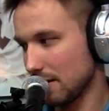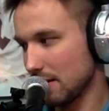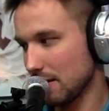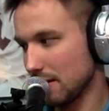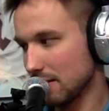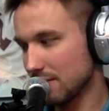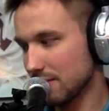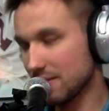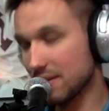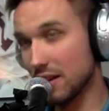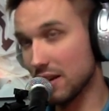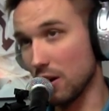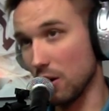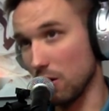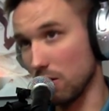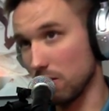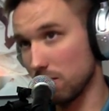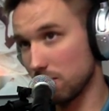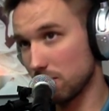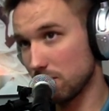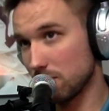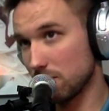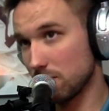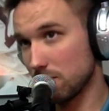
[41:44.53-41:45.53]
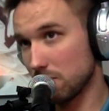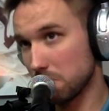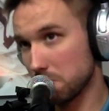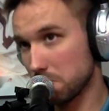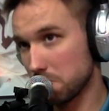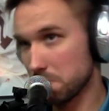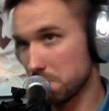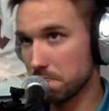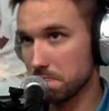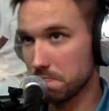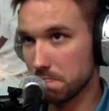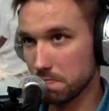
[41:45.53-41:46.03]
Still,
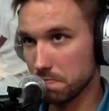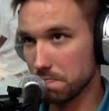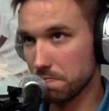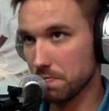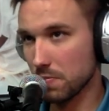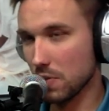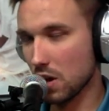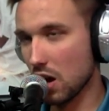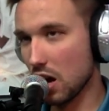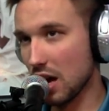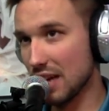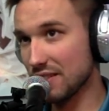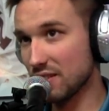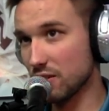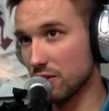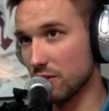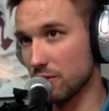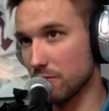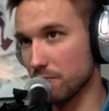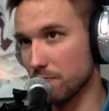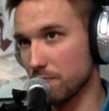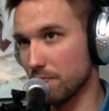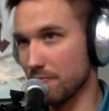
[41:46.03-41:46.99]
odds are